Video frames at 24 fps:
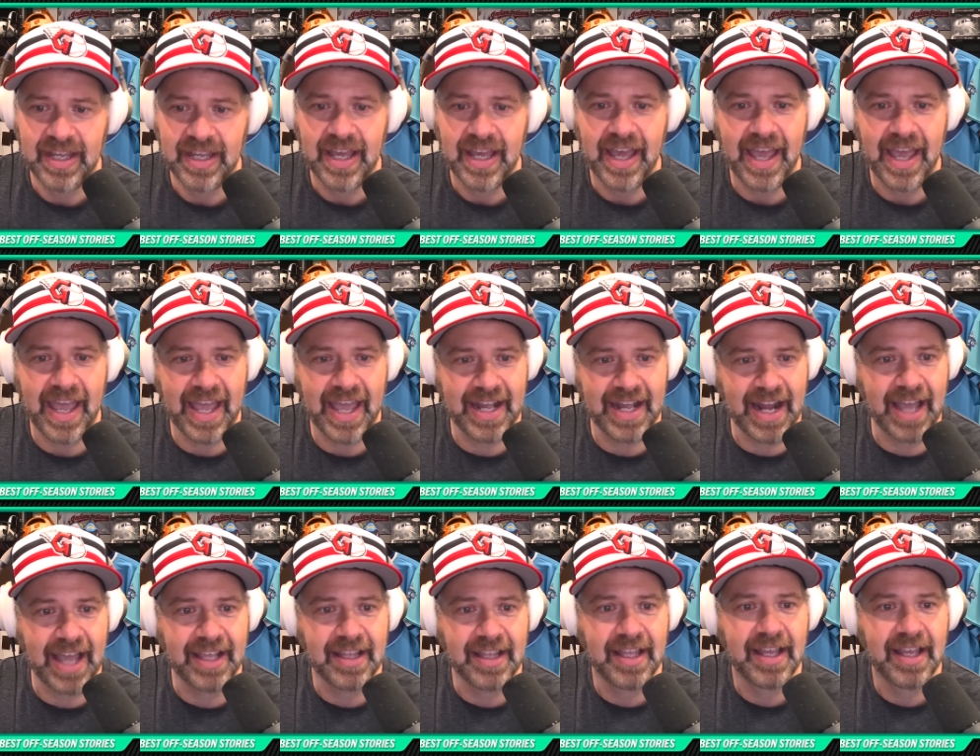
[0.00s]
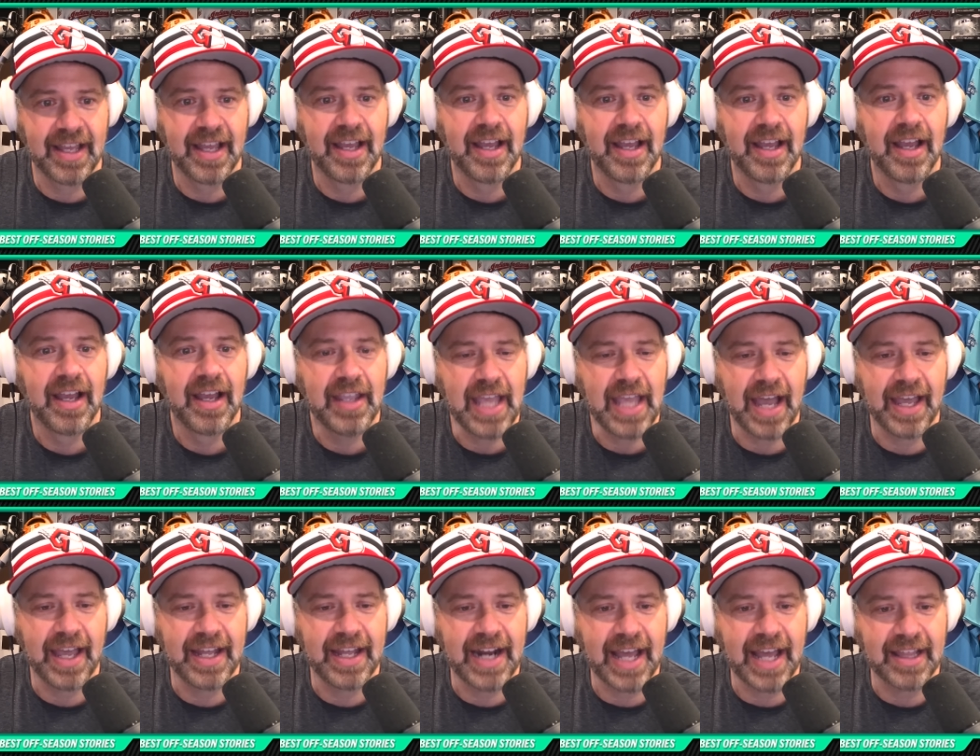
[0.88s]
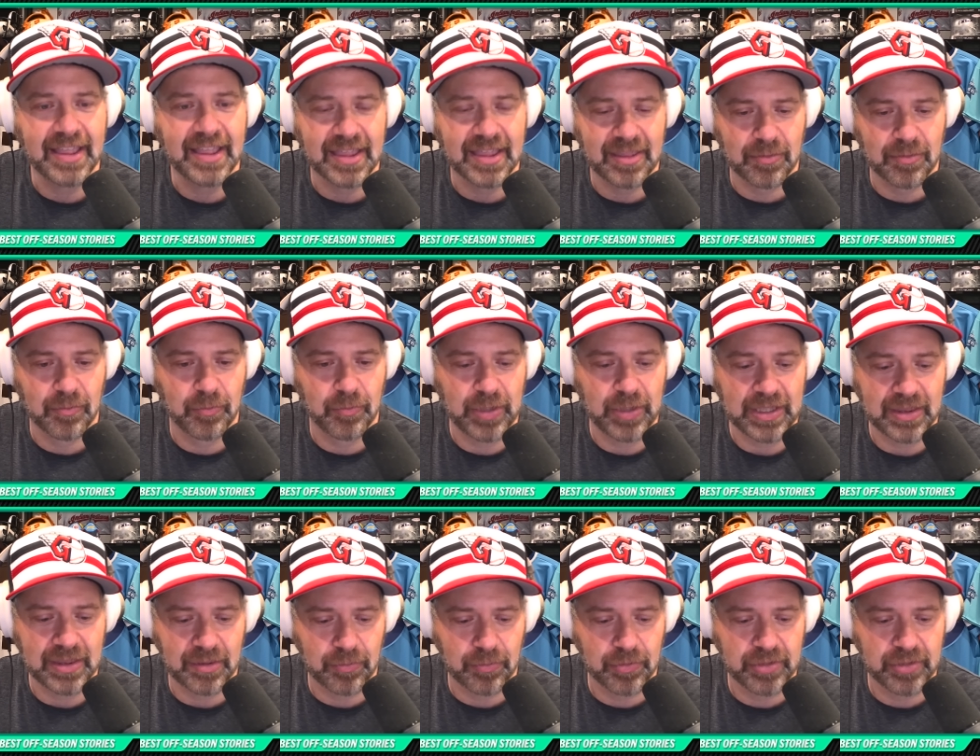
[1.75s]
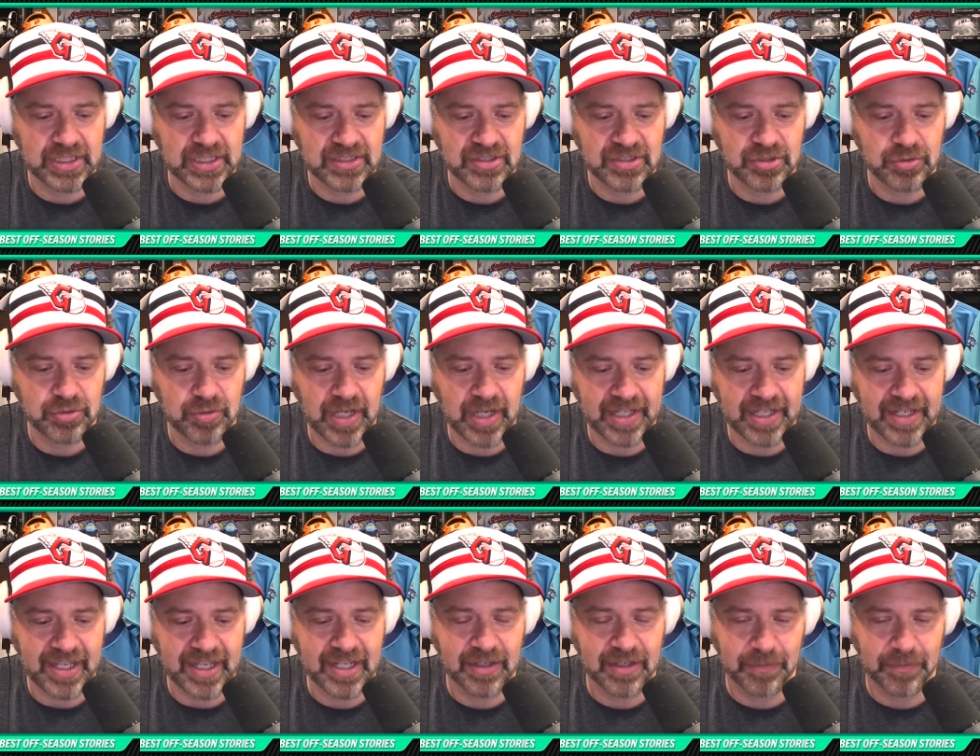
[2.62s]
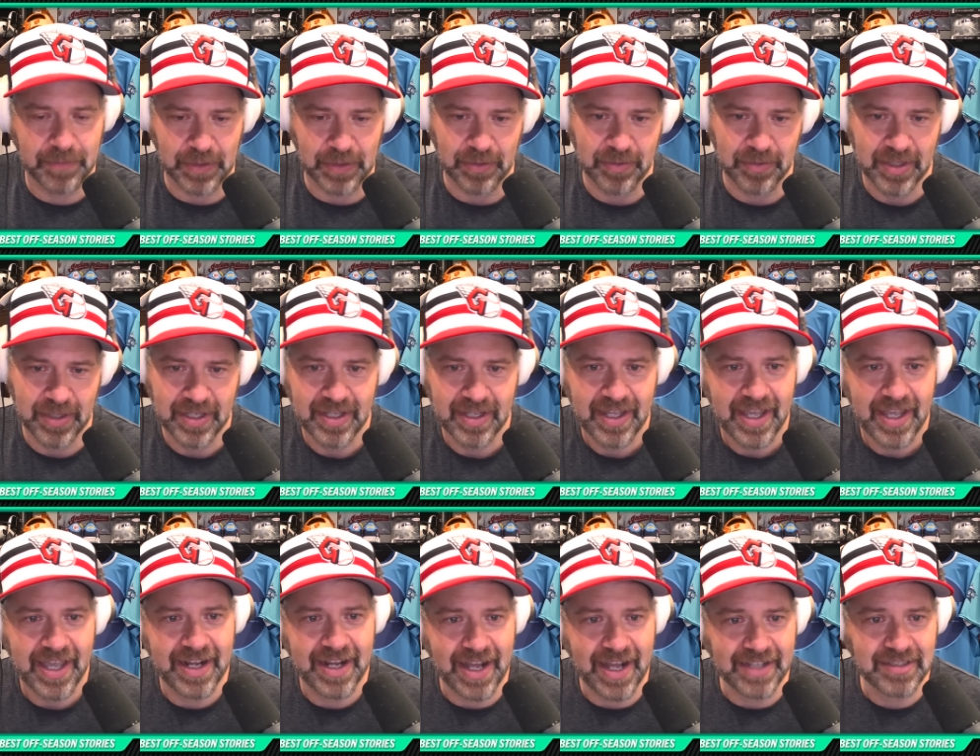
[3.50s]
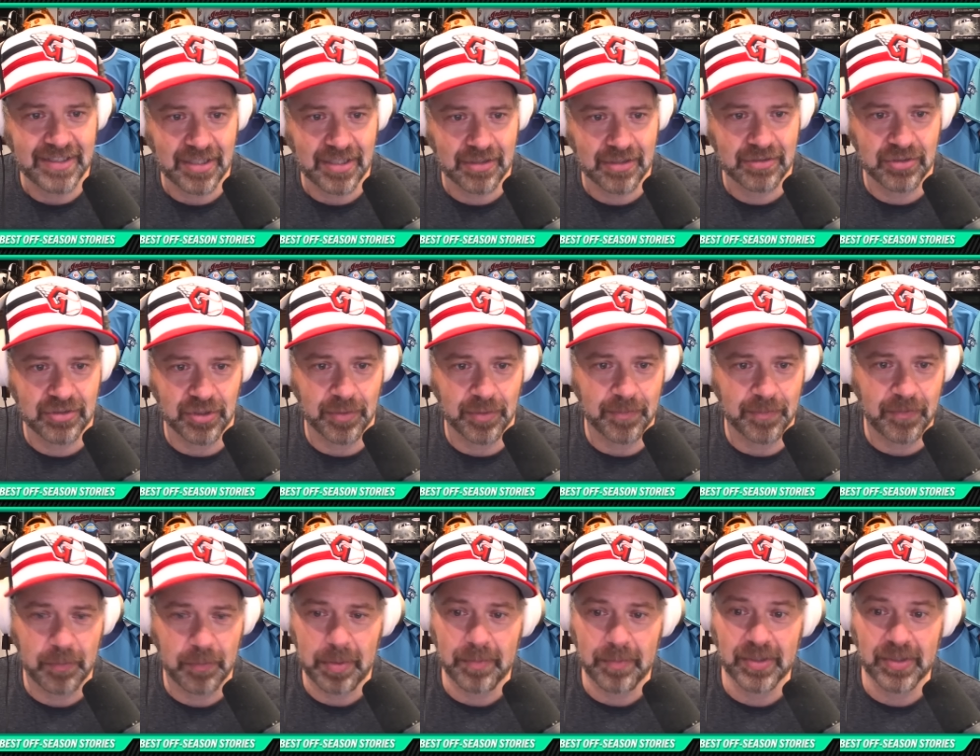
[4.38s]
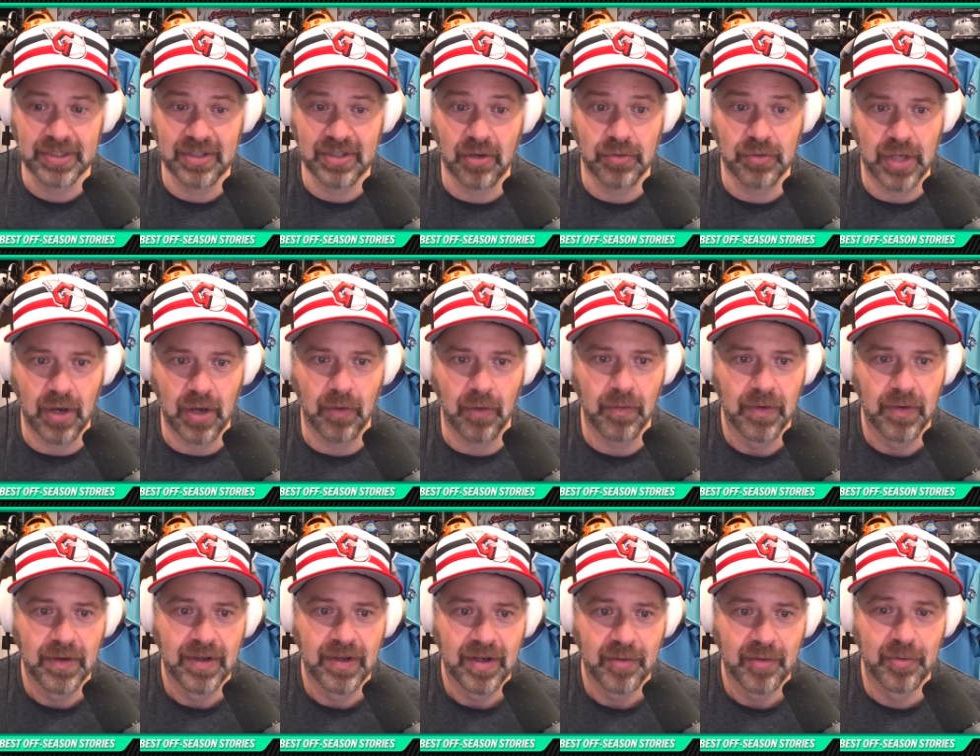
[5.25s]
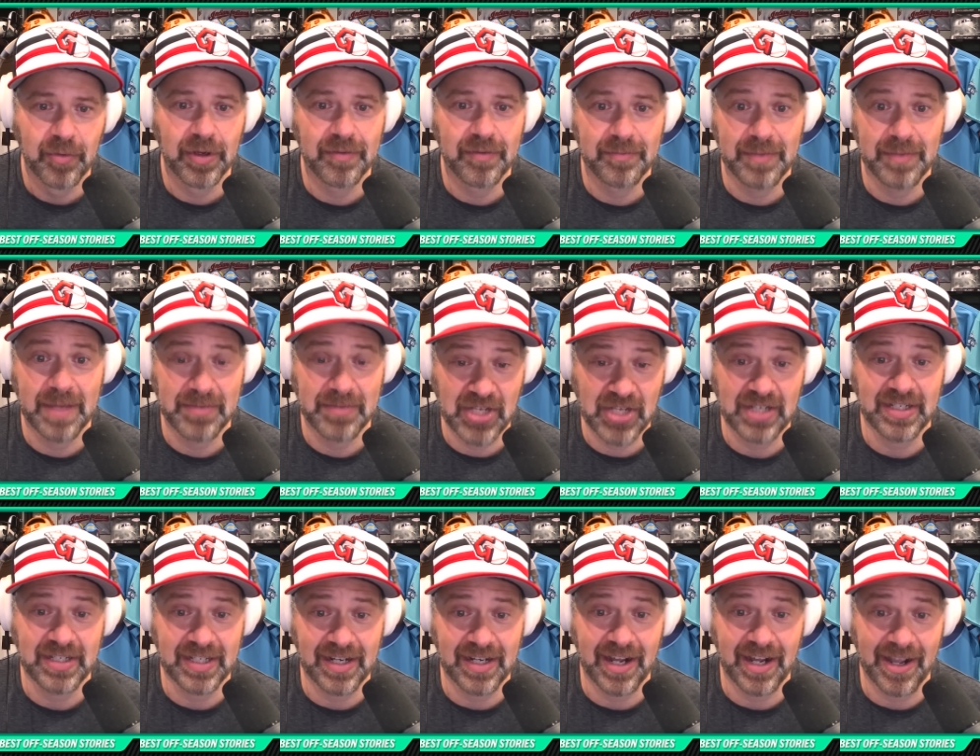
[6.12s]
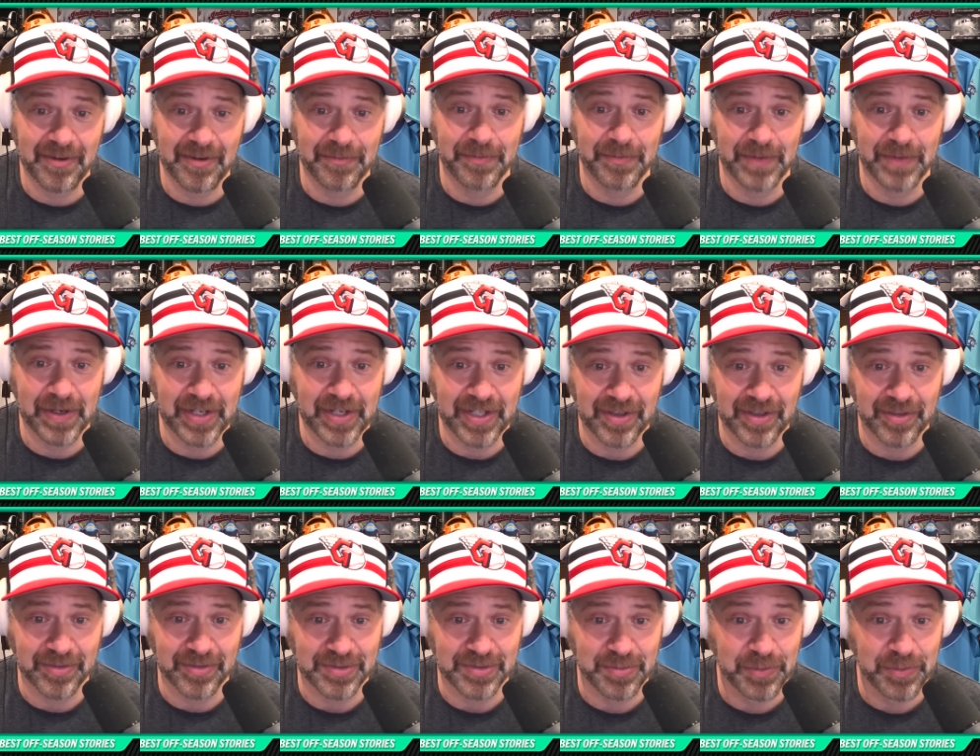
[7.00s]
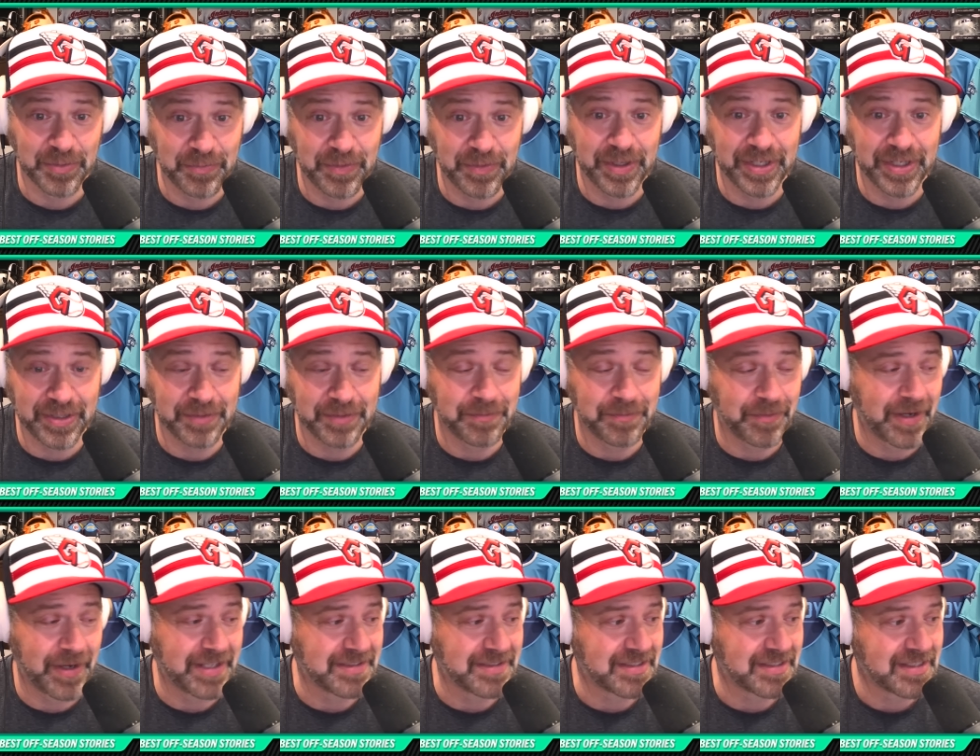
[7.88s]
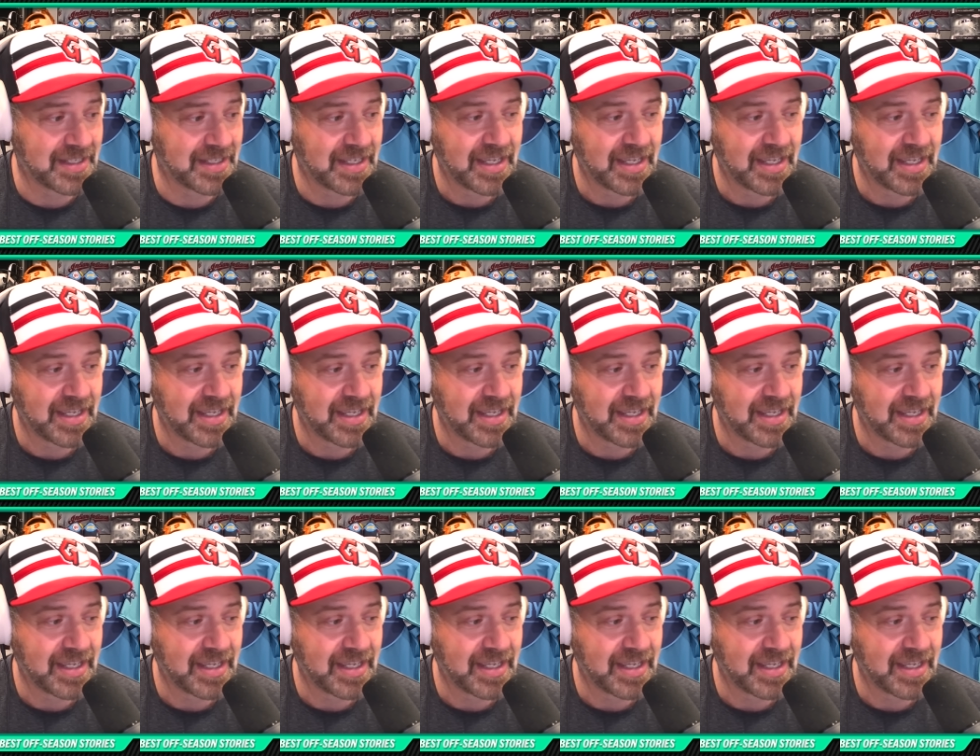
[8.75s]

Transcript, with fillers: His and look I, back at you, yeah, yeah, and I we threw it to an interview and I turned to him. For people that don't know, MJD and I are very close. We're very good friends.